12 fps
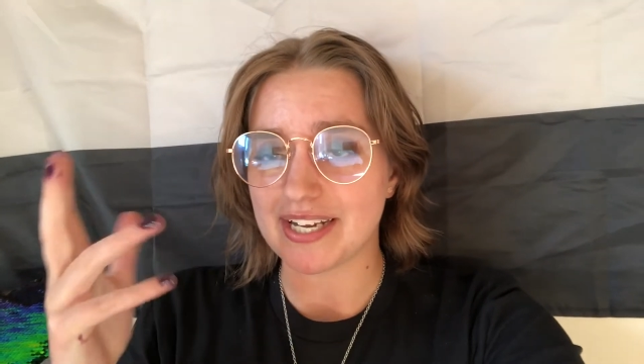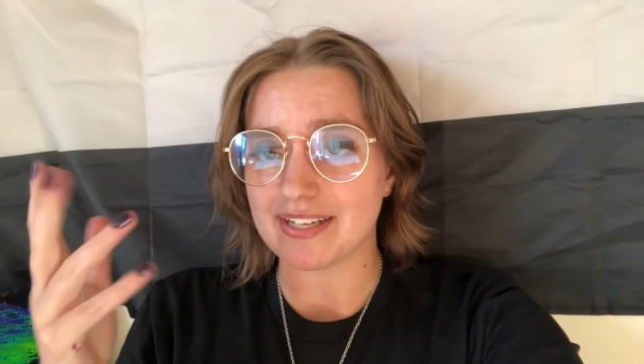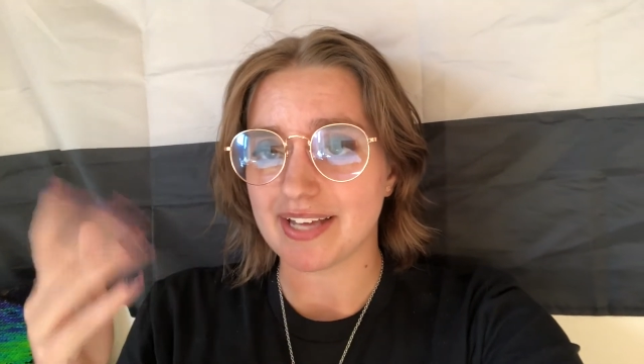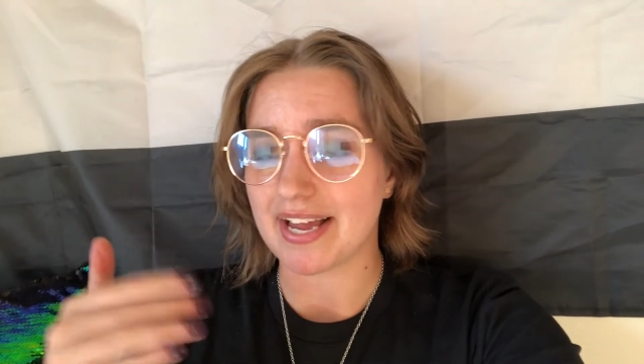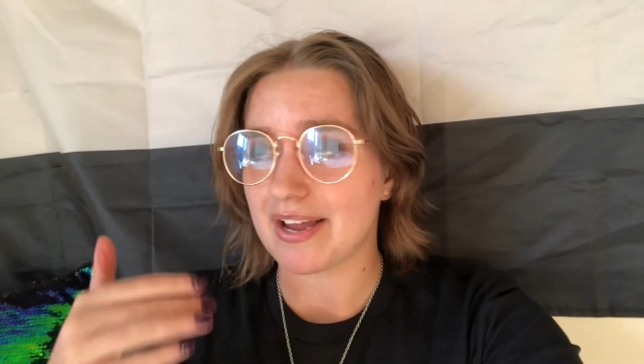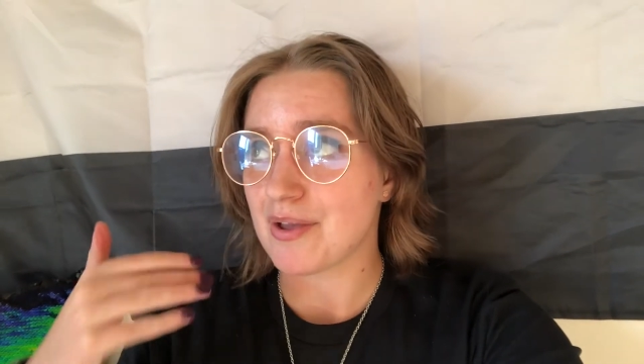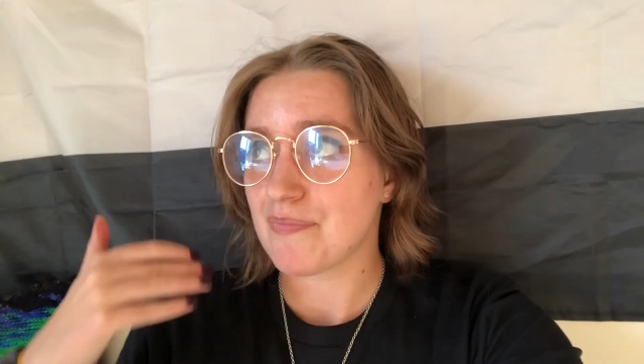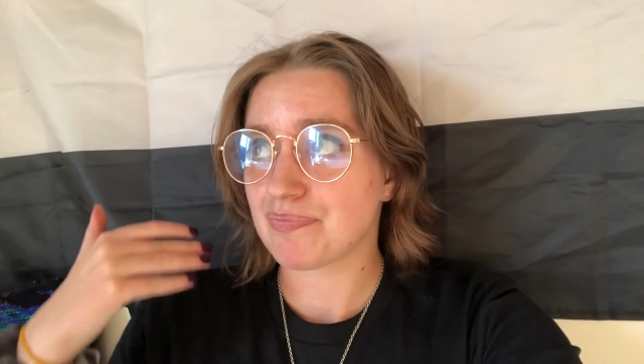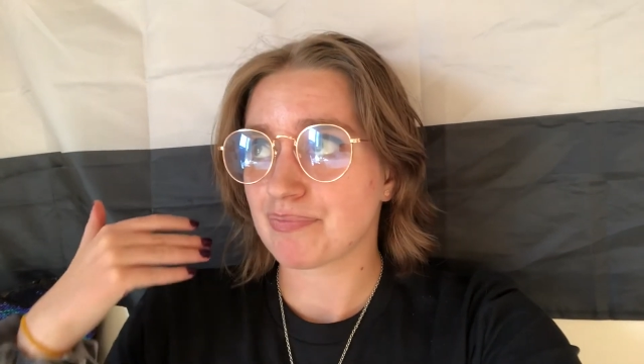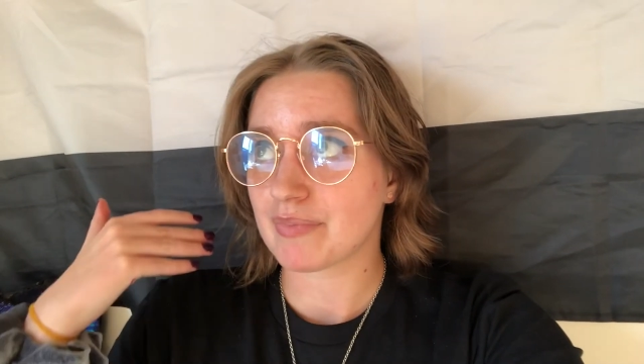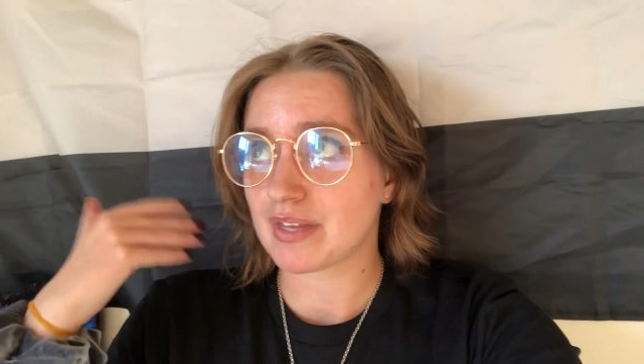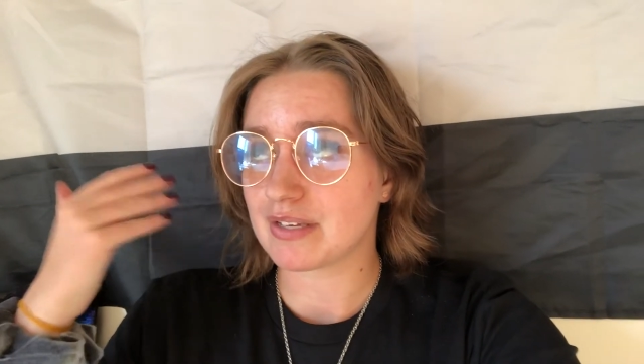Like,
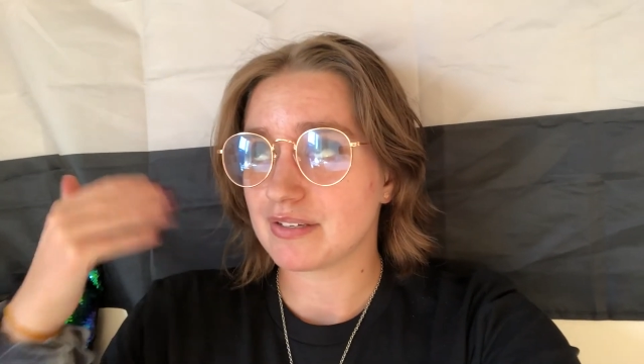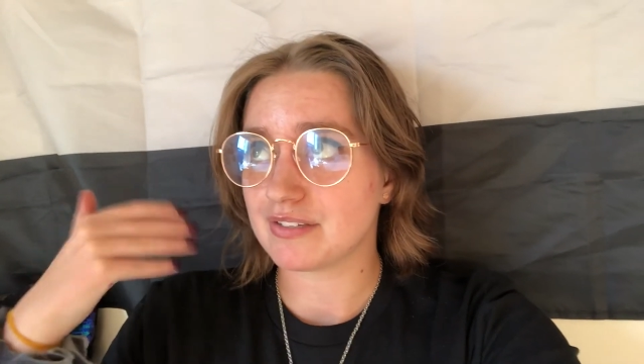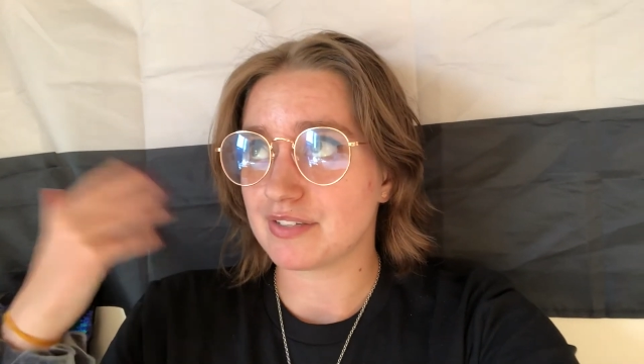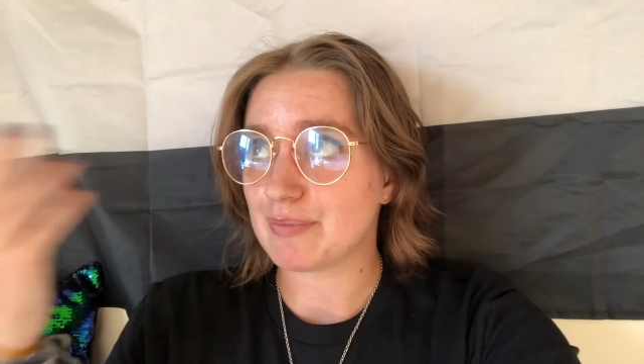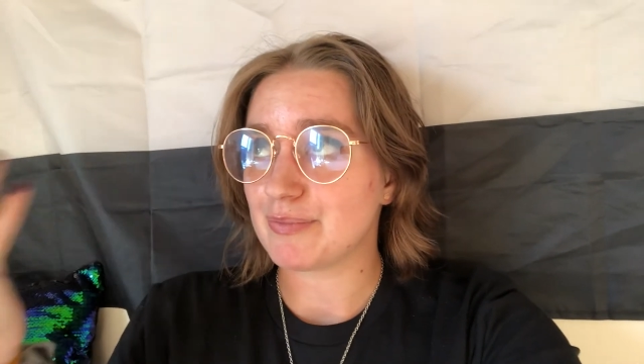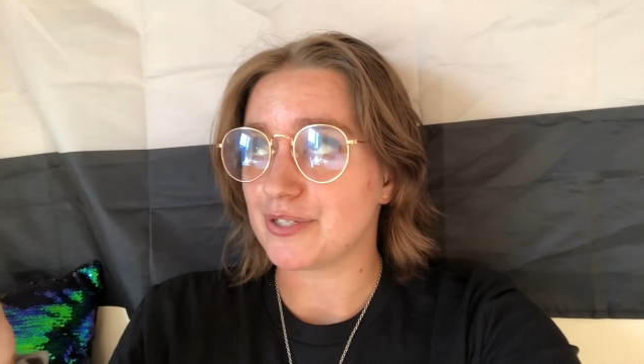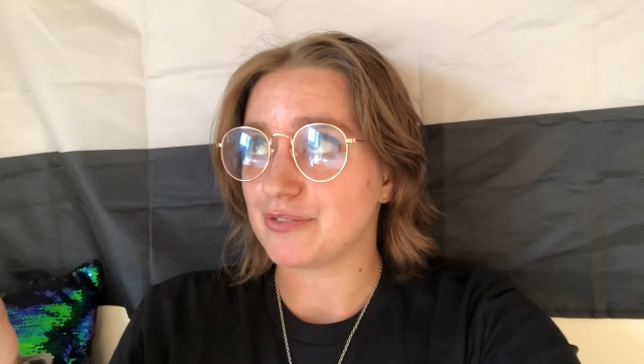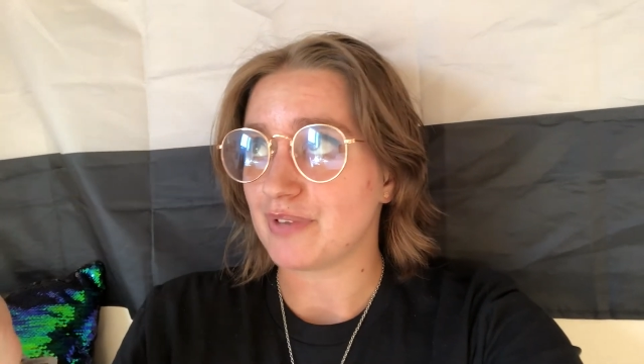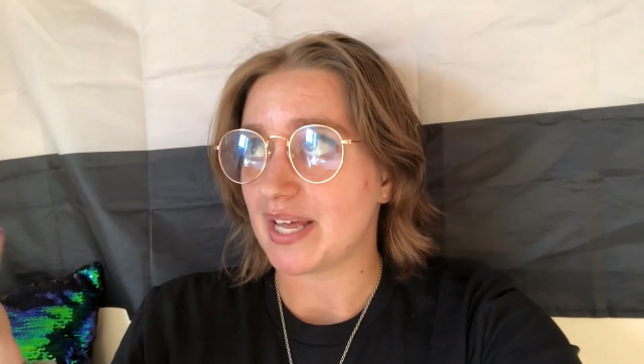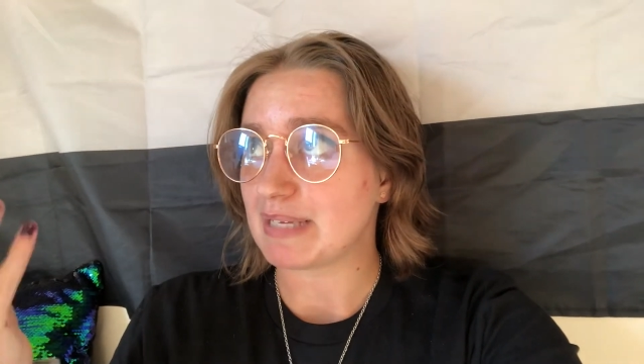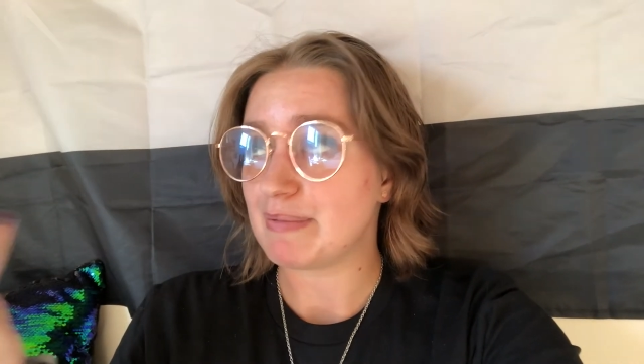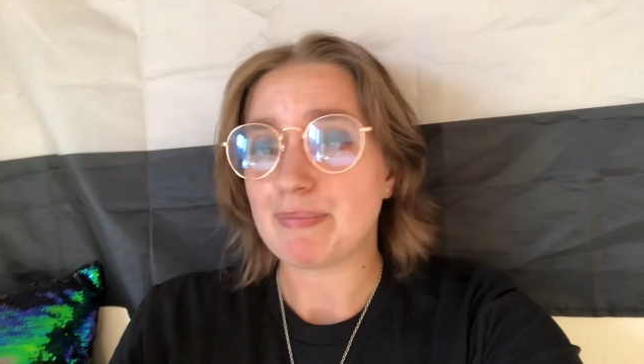someone
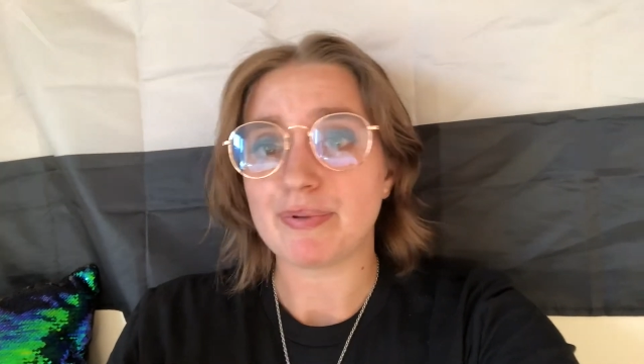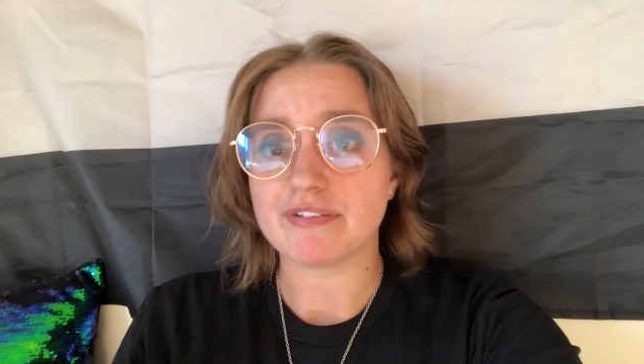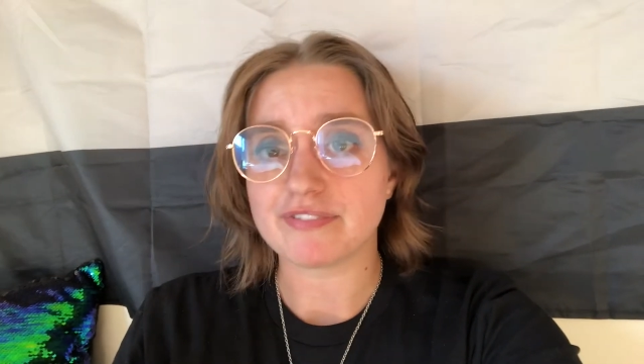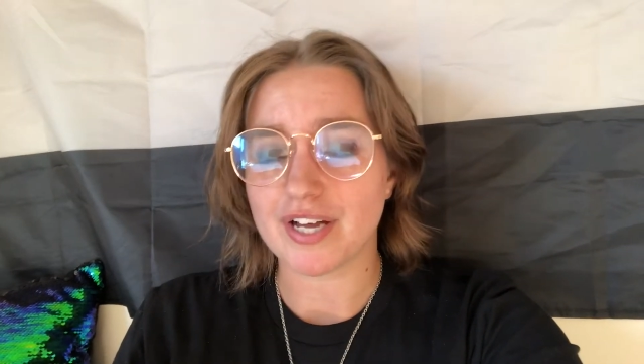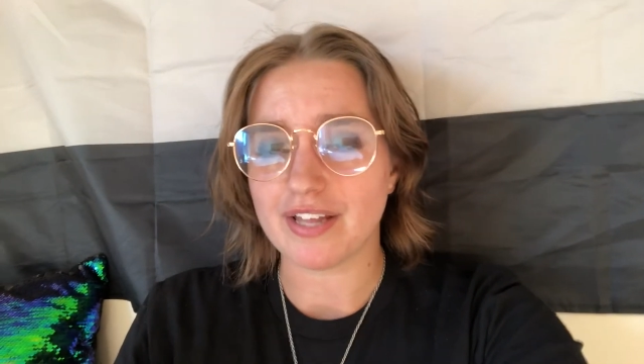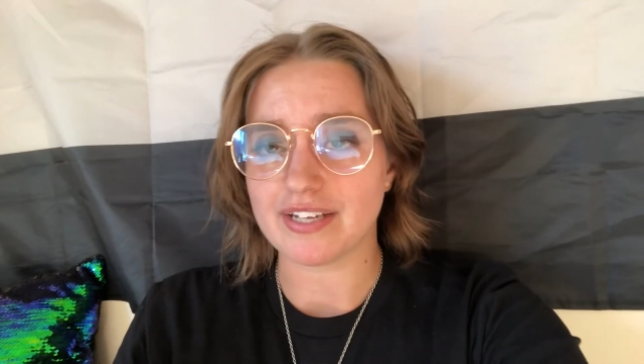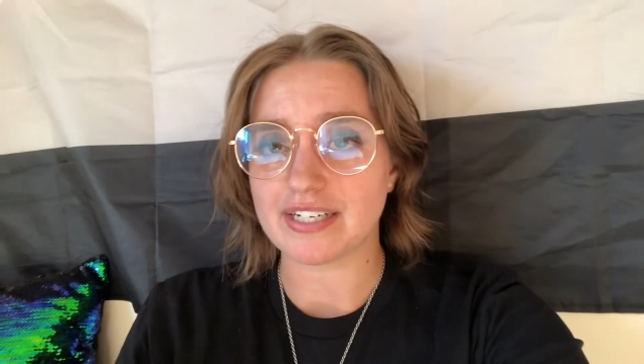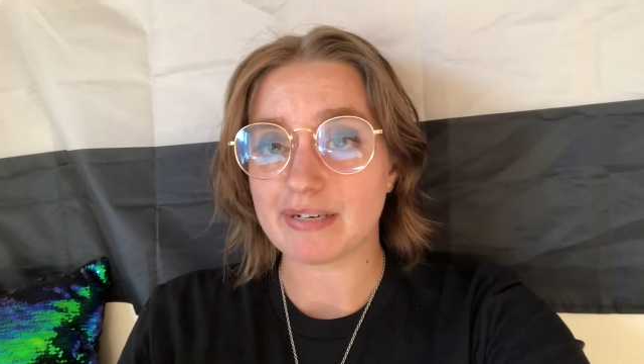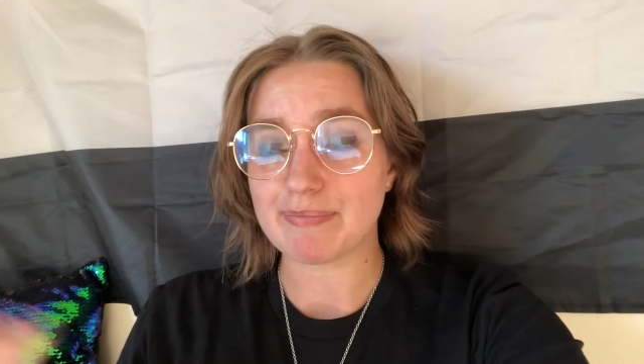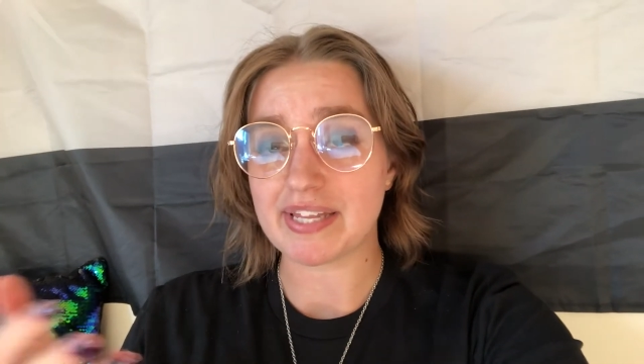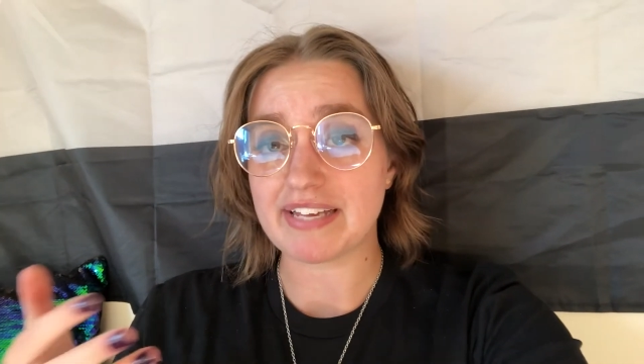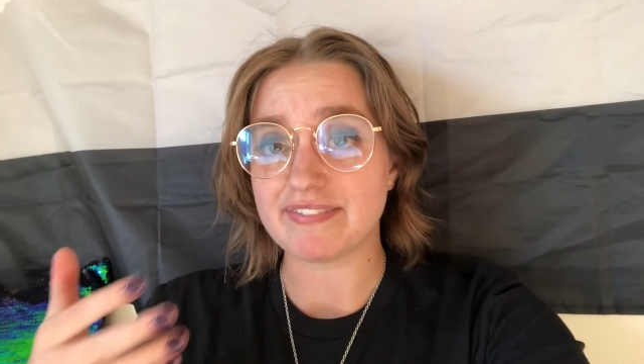like people of color
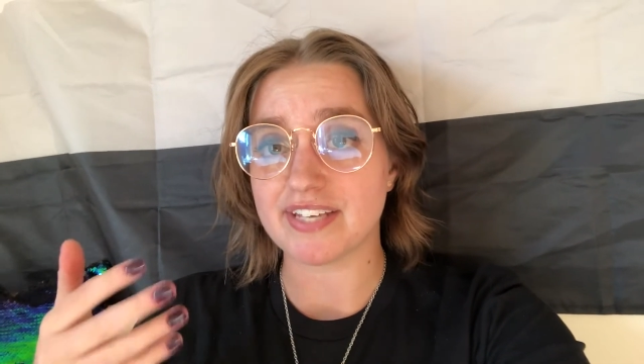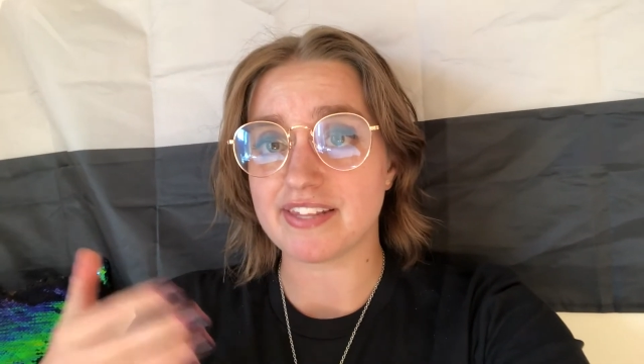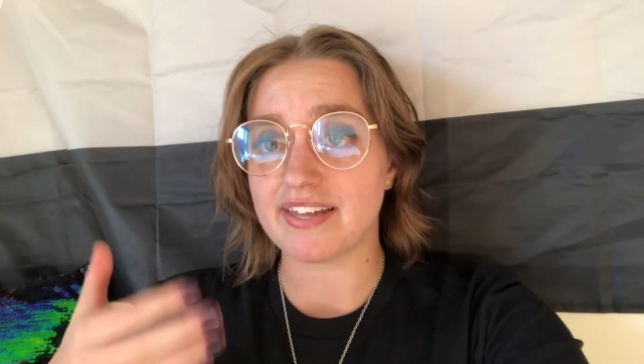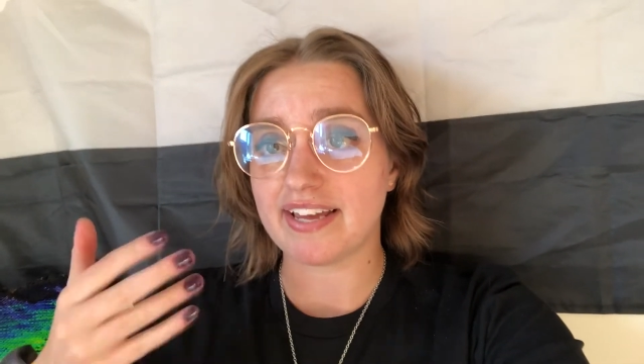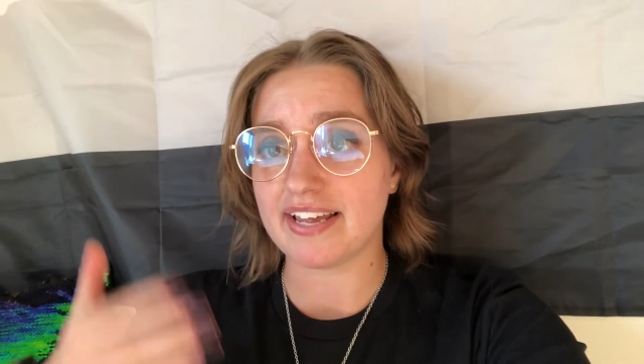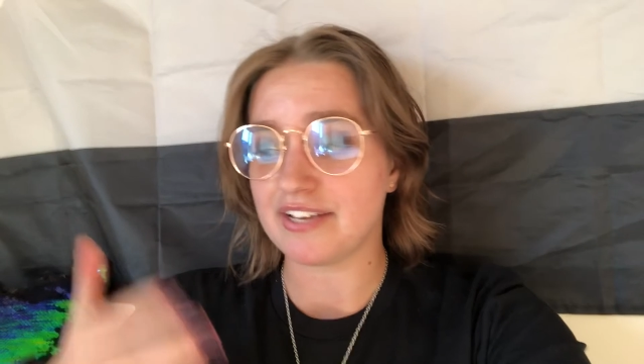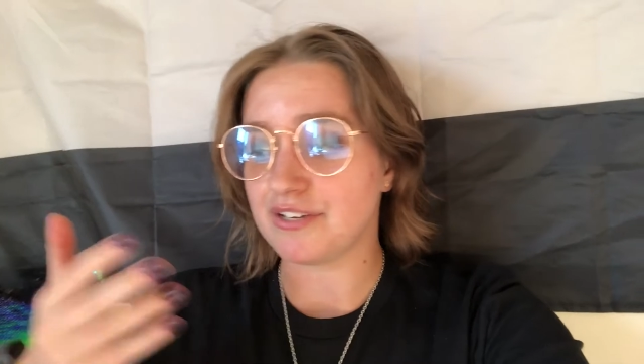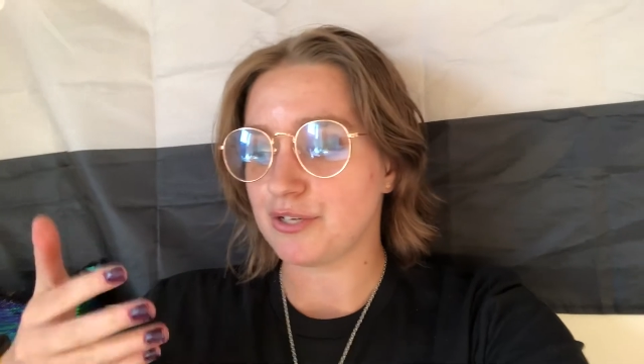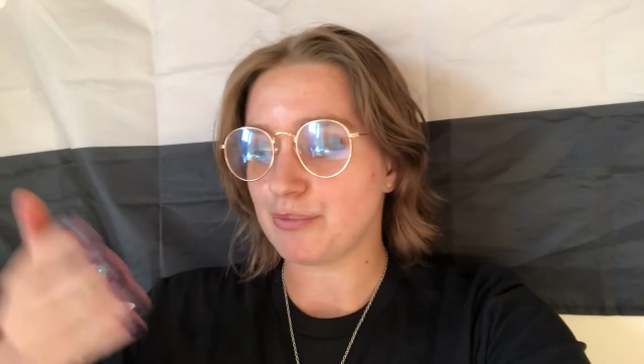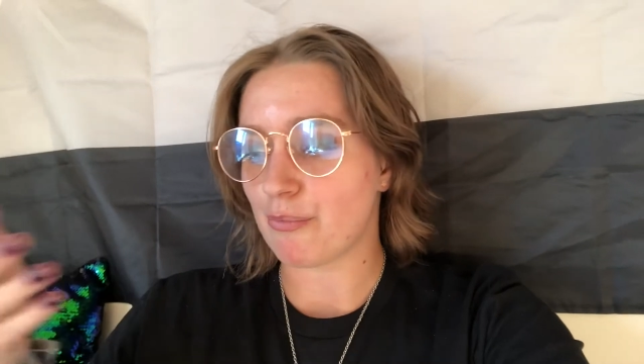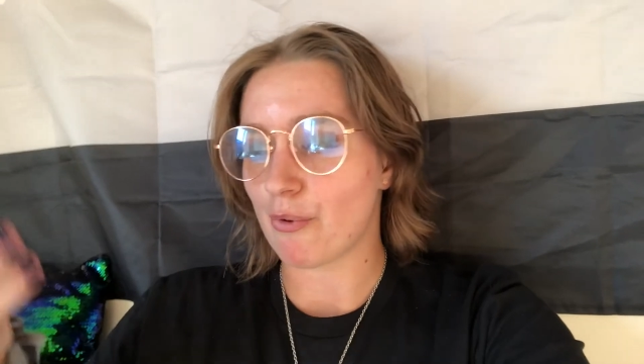believes that they can do